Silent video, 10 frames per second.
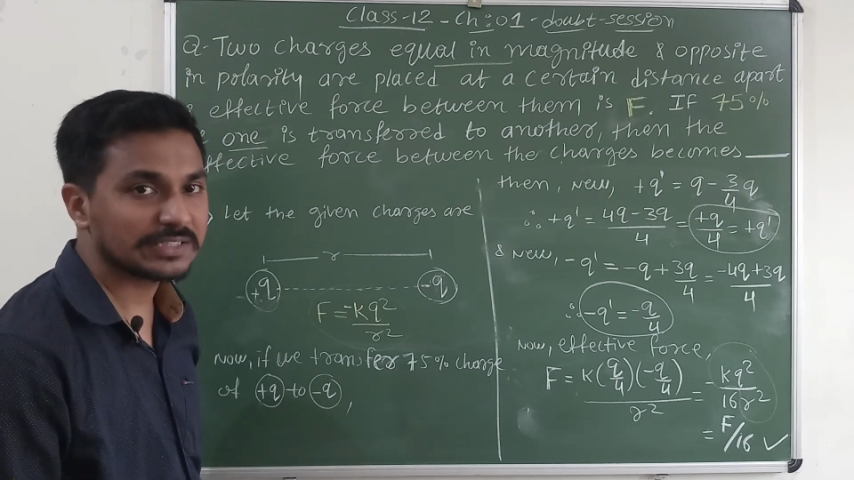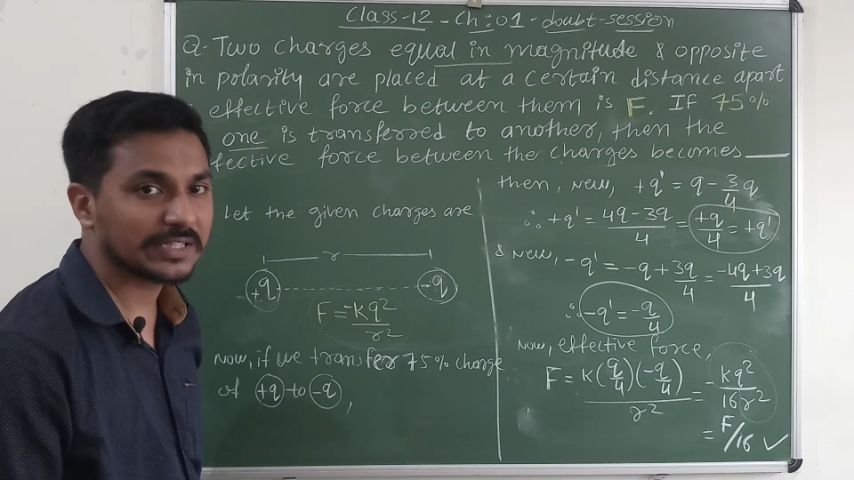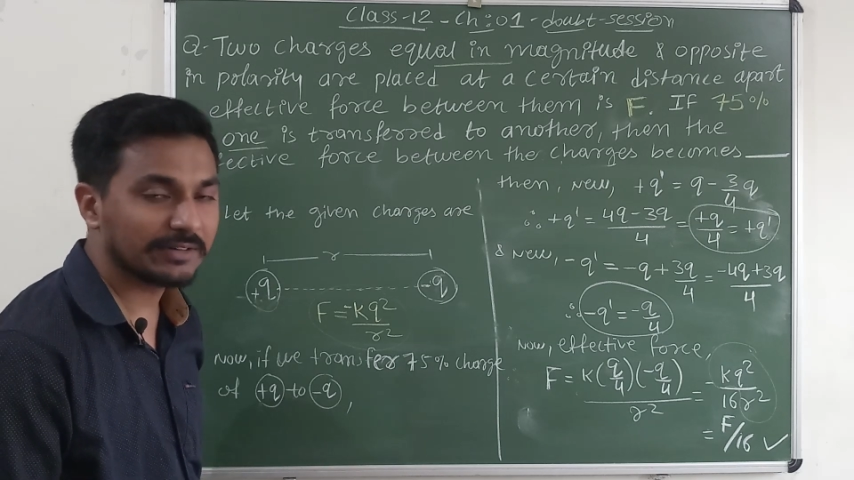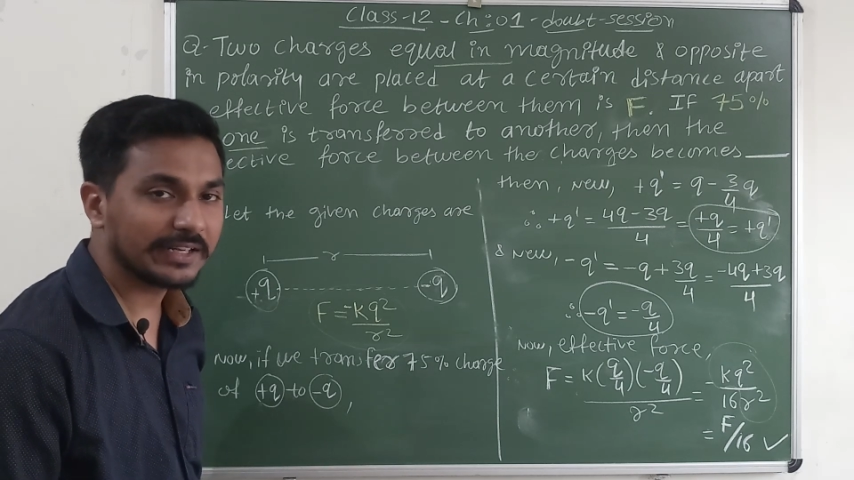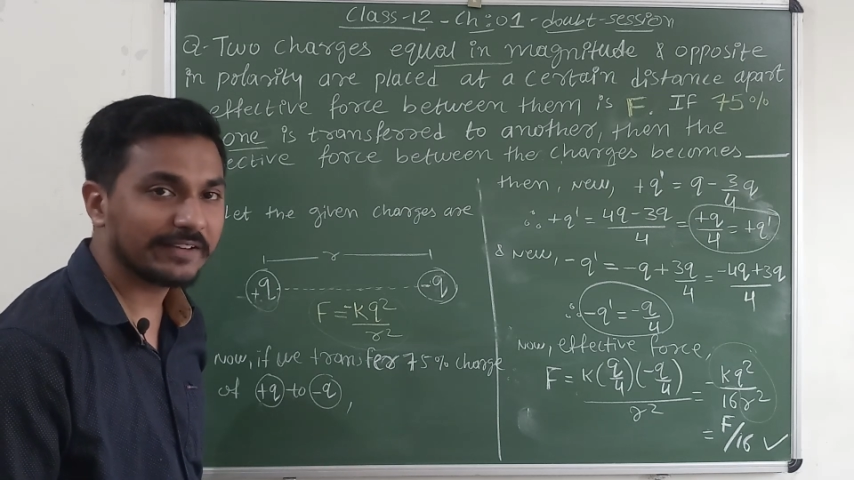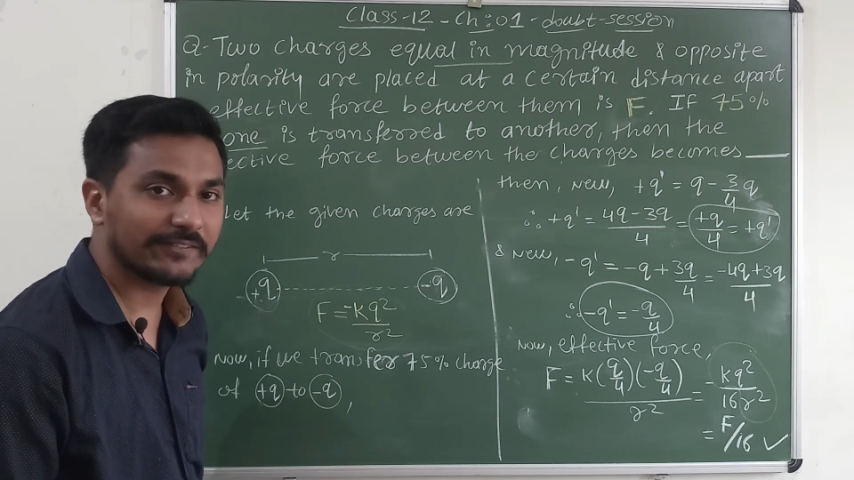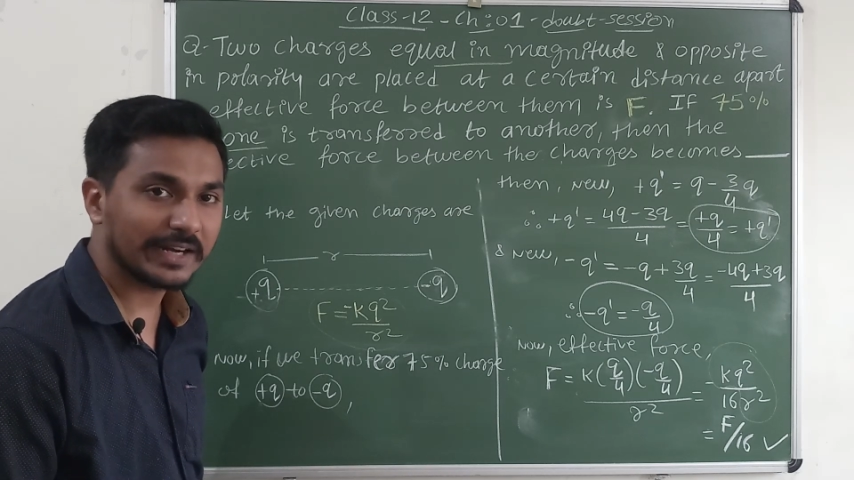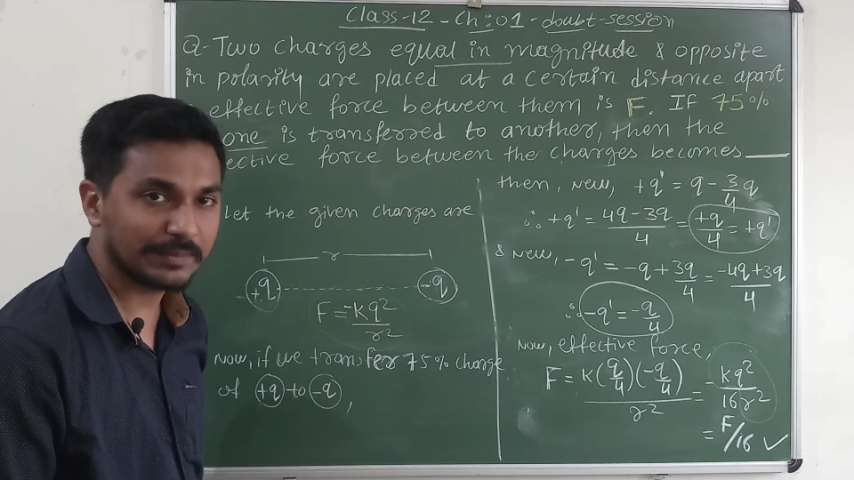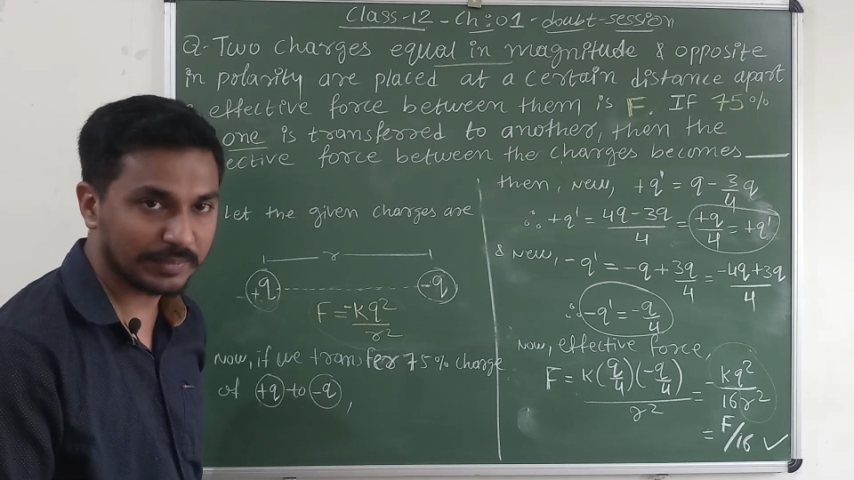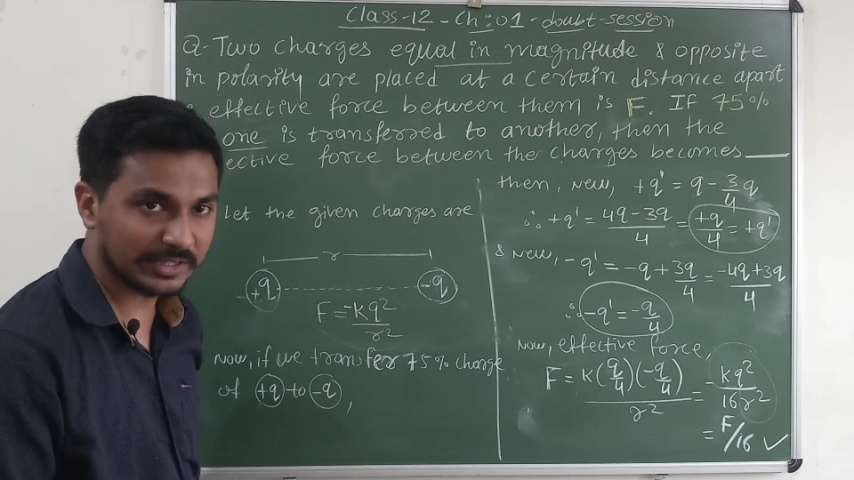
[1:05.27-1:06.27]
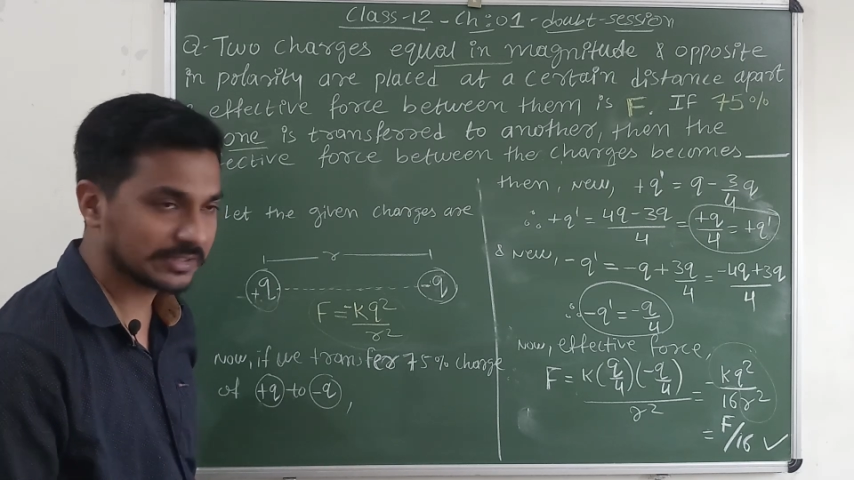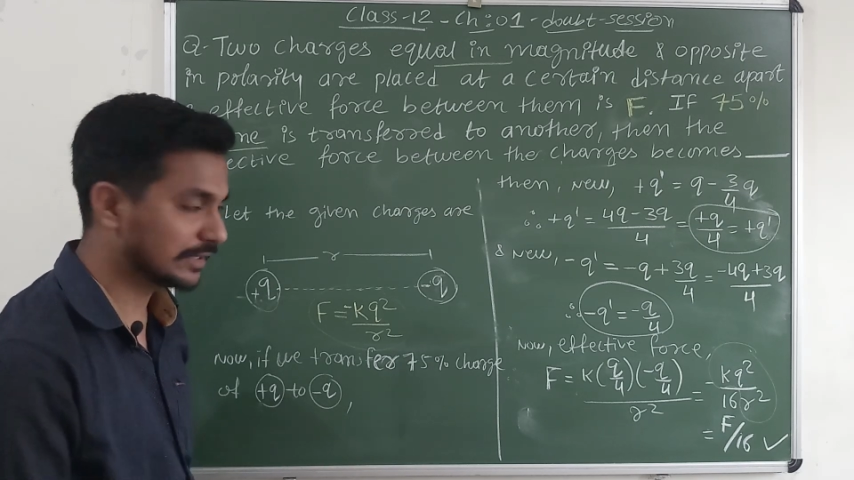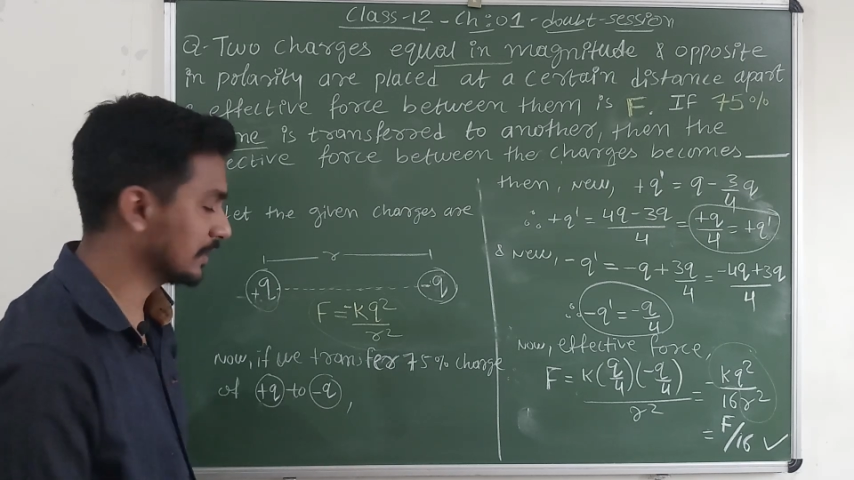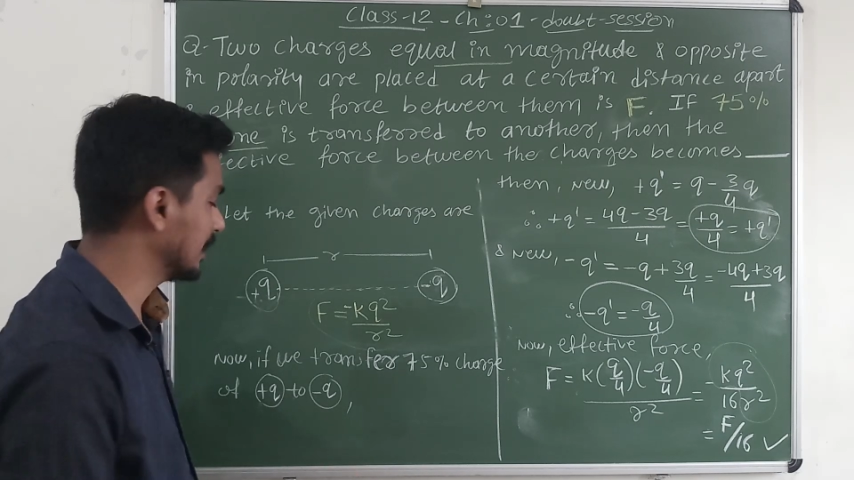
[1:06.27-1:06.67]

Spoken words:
75%,